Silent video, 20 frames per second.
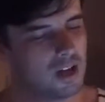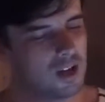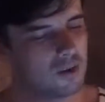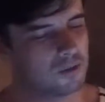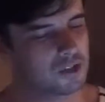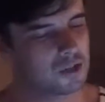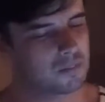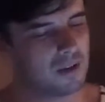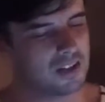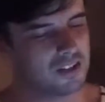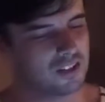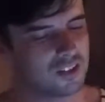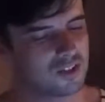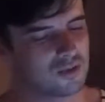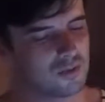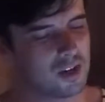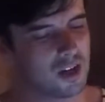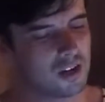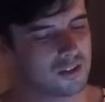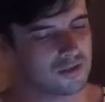We're spending
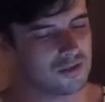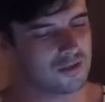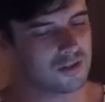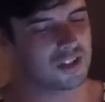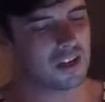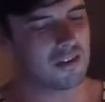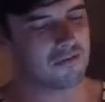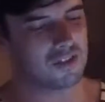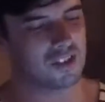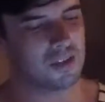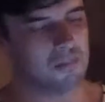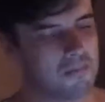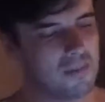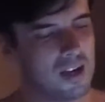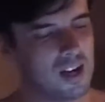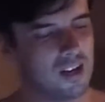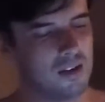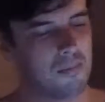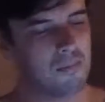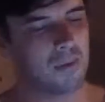£370
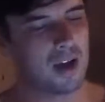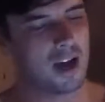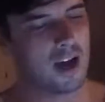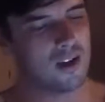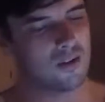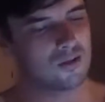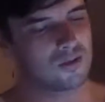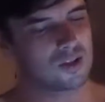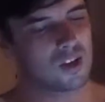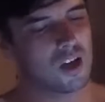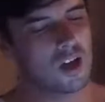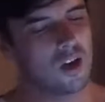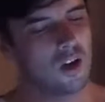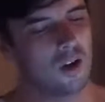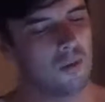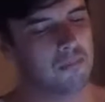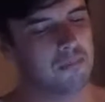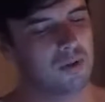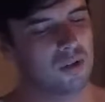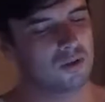million
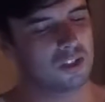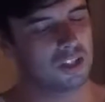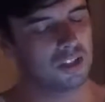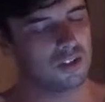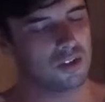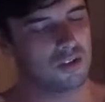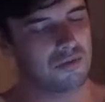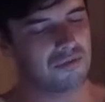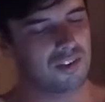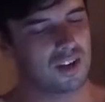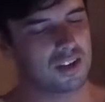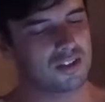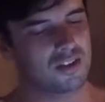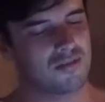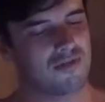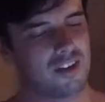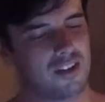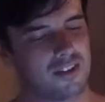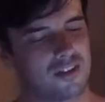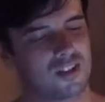on building new flood
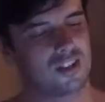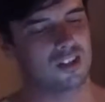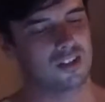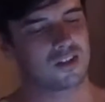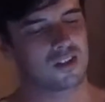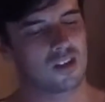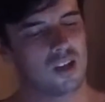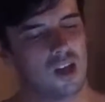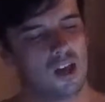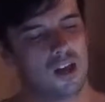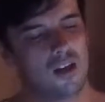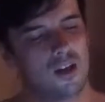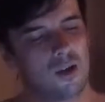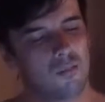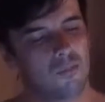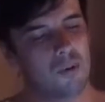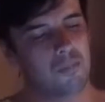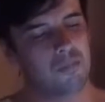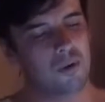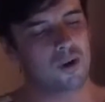defences.
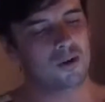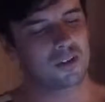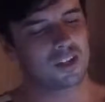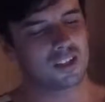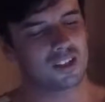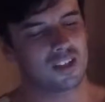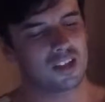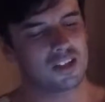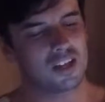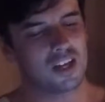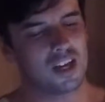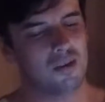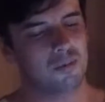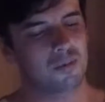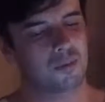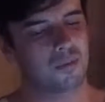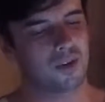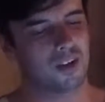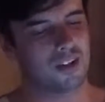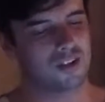We're poking this
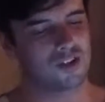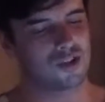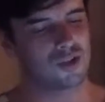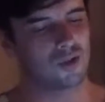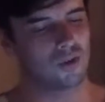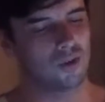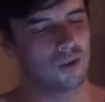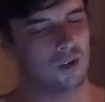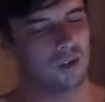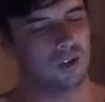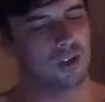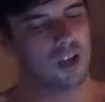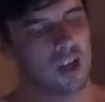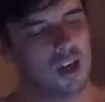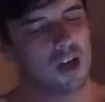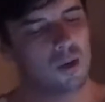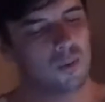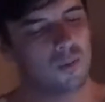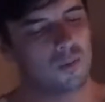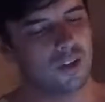heap by the shore.
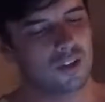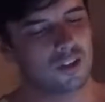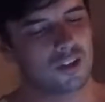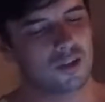We are